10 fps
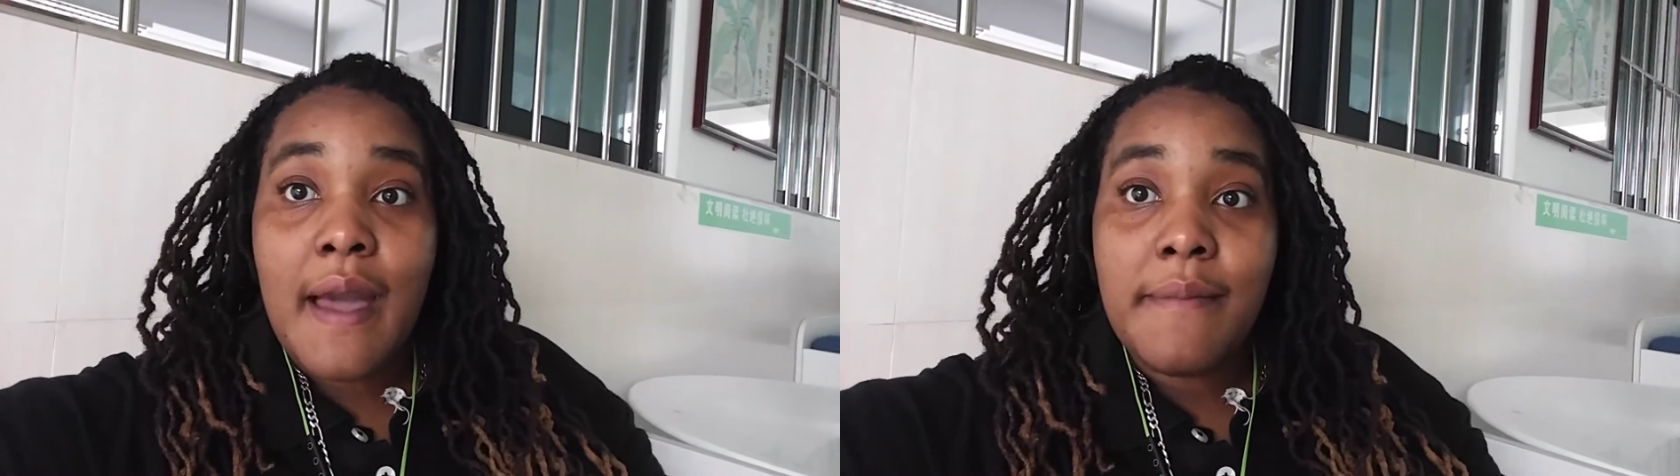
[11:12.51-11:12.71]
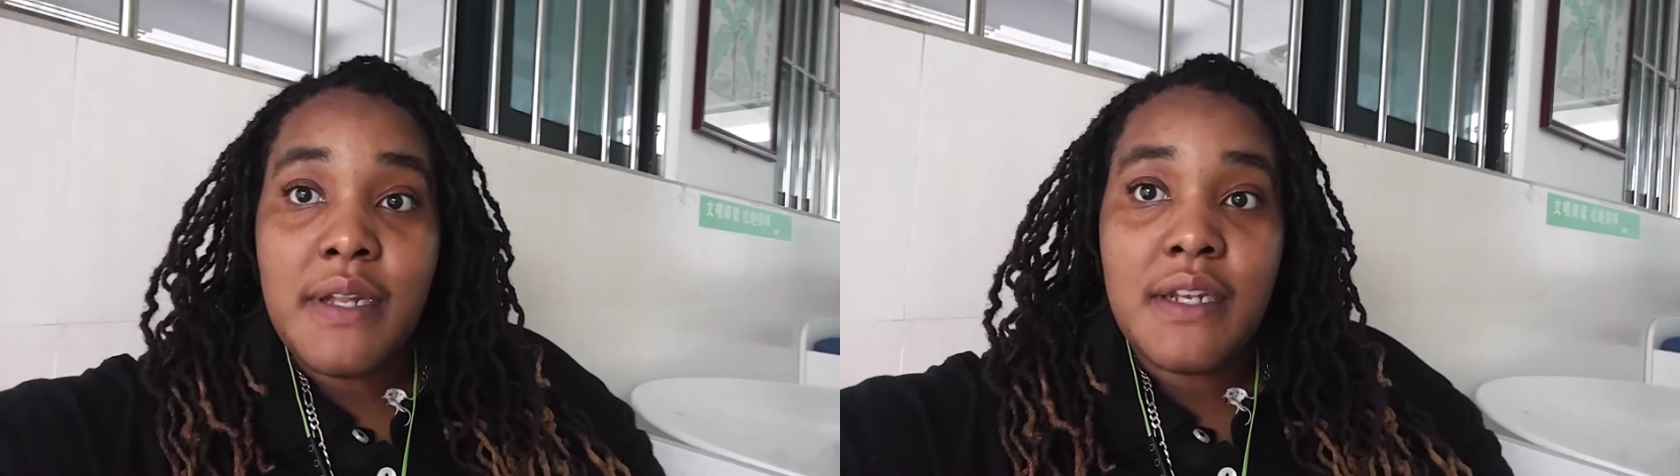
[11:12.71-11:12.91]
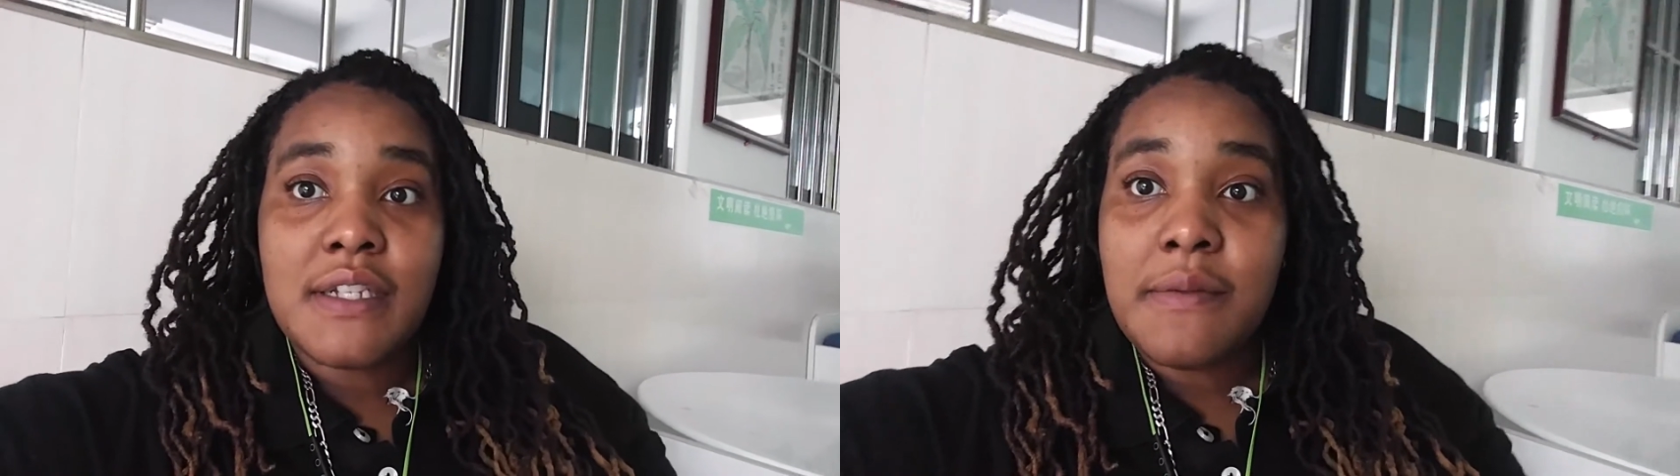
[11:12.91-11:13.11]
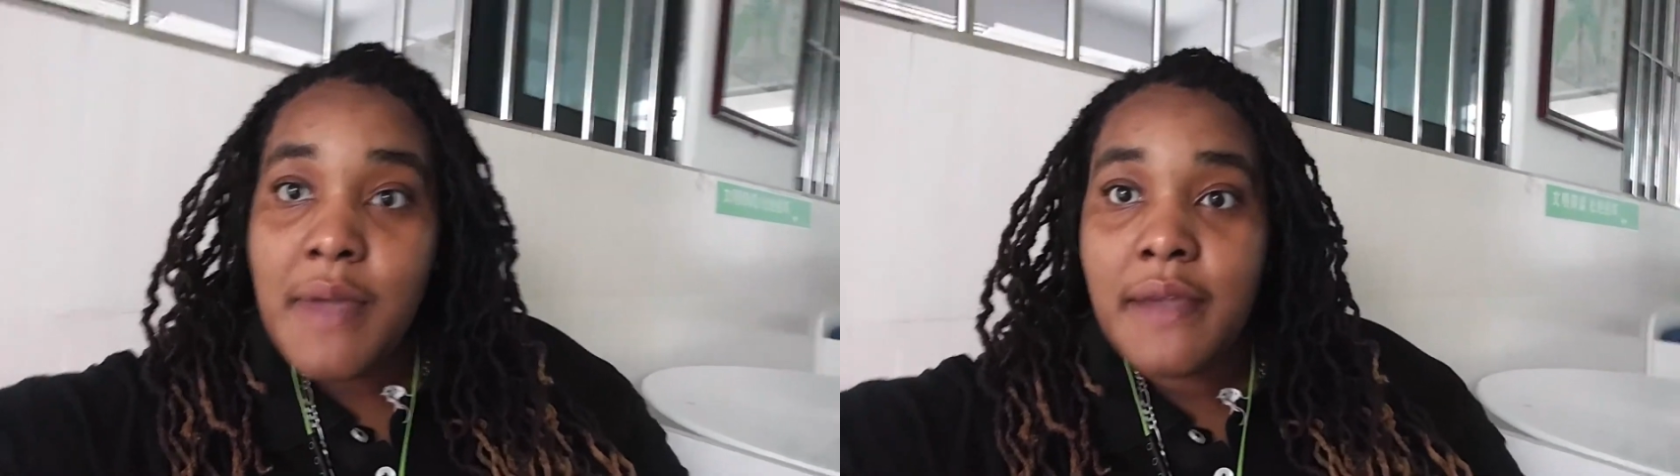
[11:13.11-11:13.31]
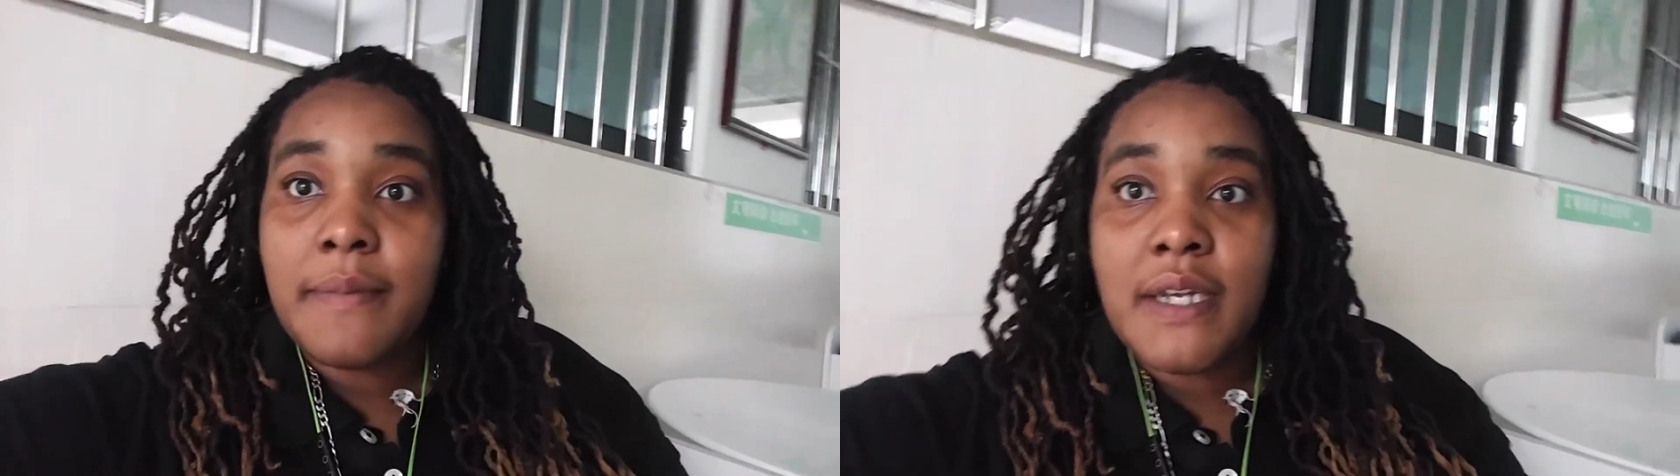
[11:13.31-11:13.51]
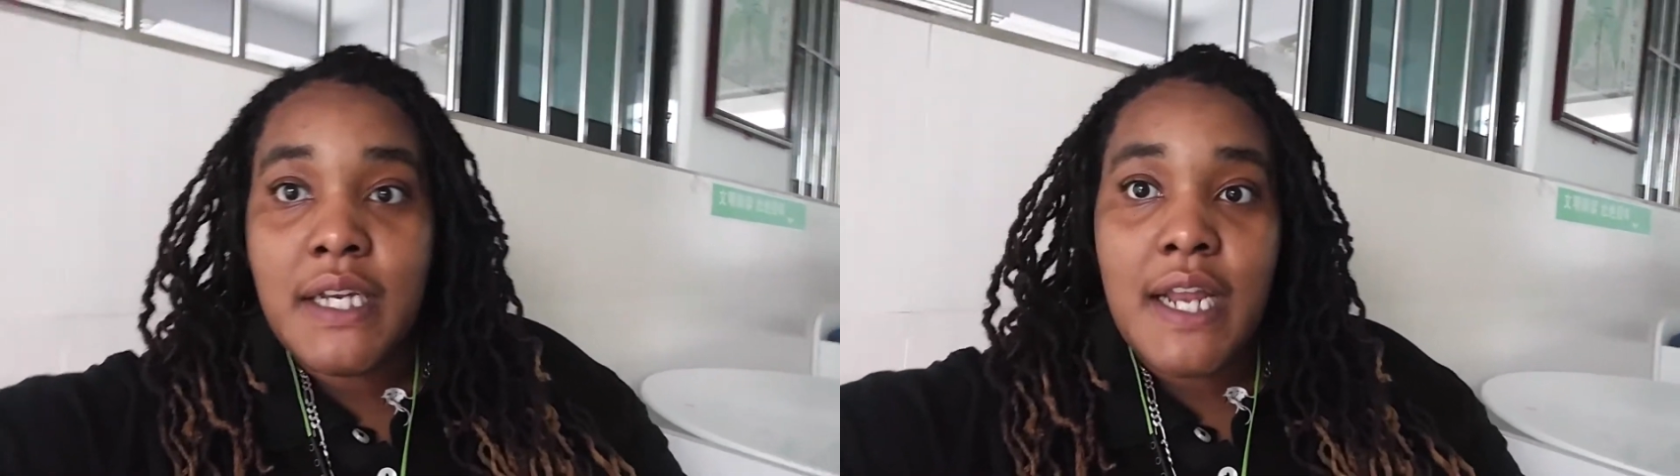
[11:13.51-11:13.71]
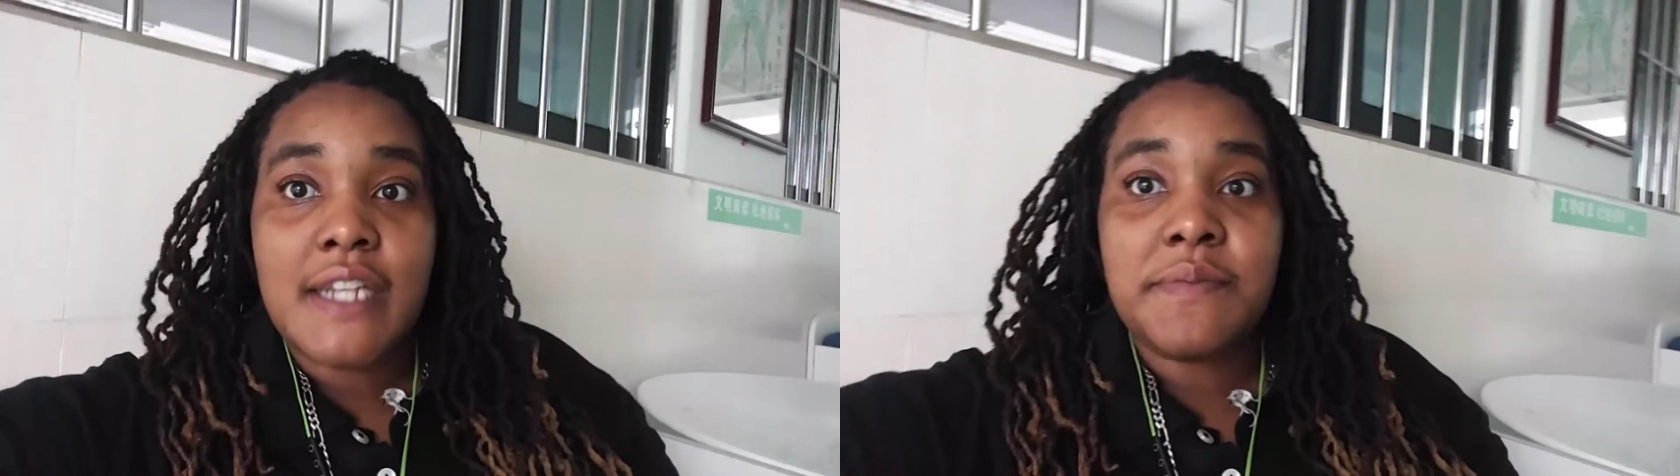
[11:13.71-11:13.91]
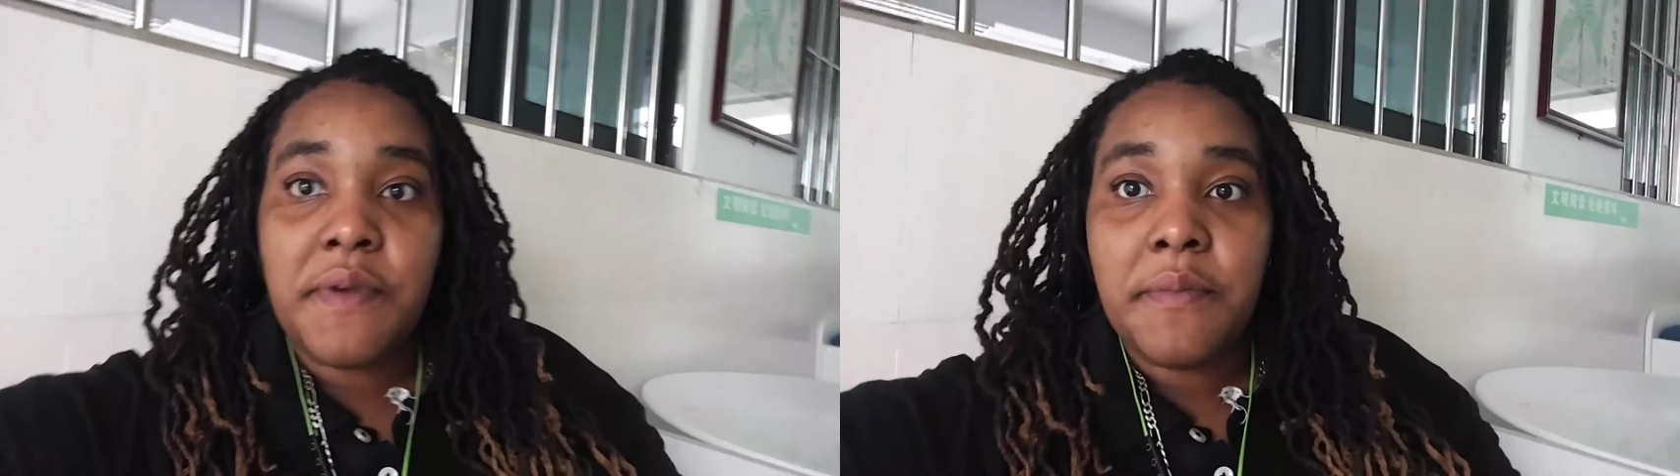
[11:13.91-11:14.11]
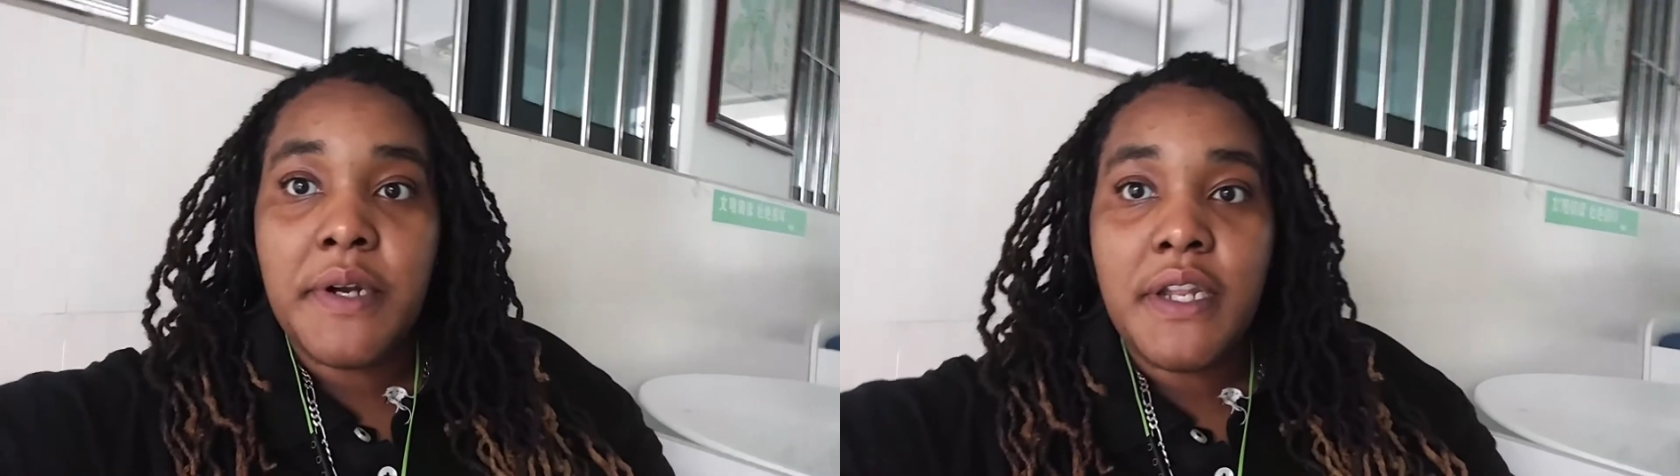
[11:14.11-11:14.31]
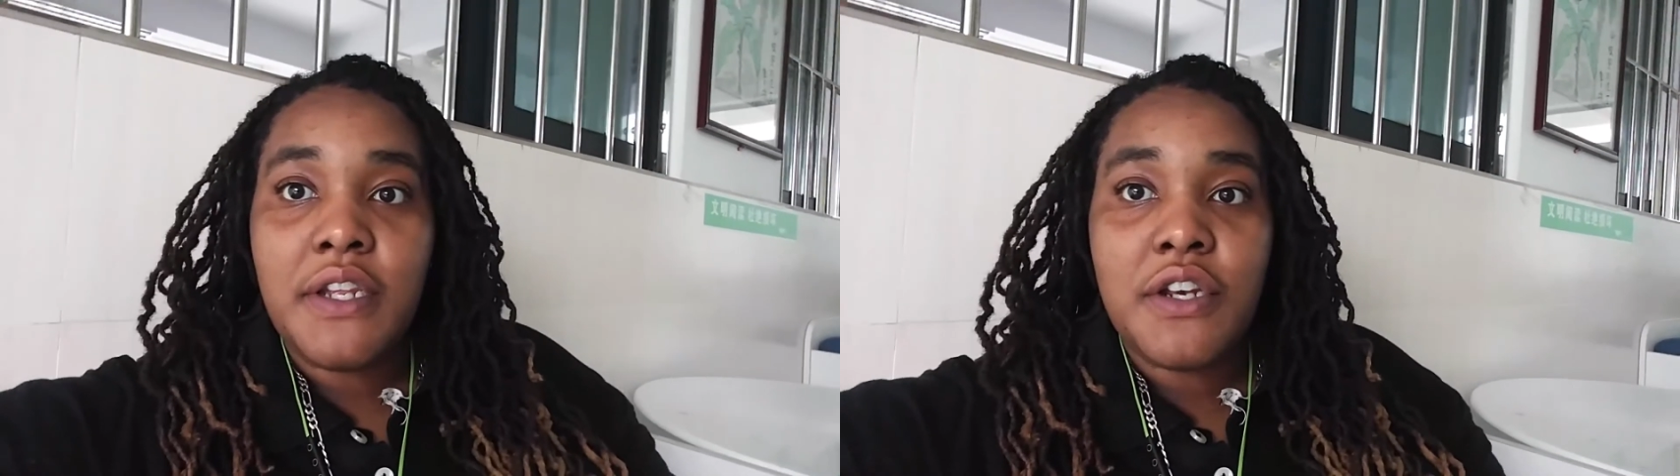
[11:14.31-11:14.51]
I'm in it to make money, not spend
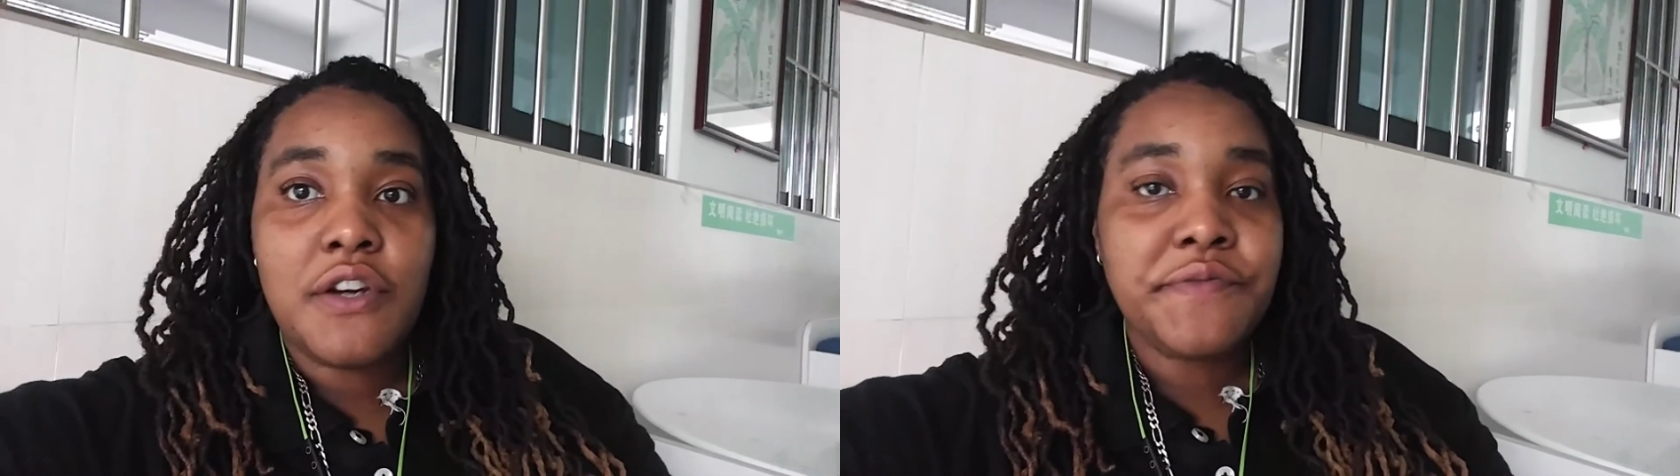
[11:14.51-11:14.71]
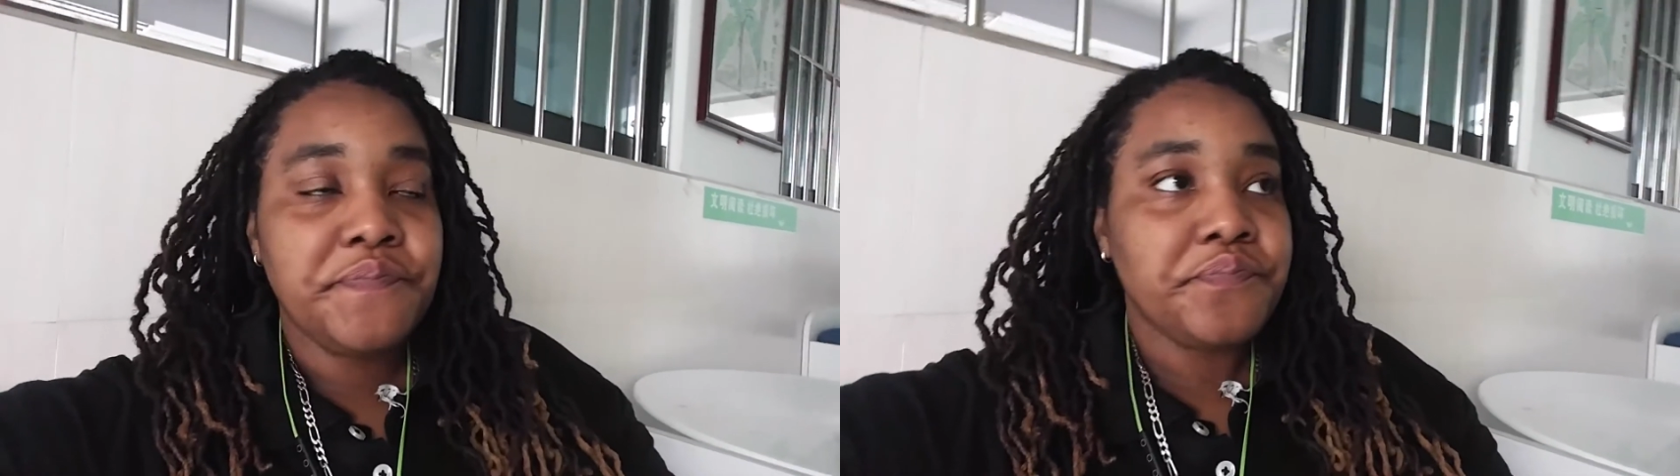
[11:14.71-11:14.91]
money, you know.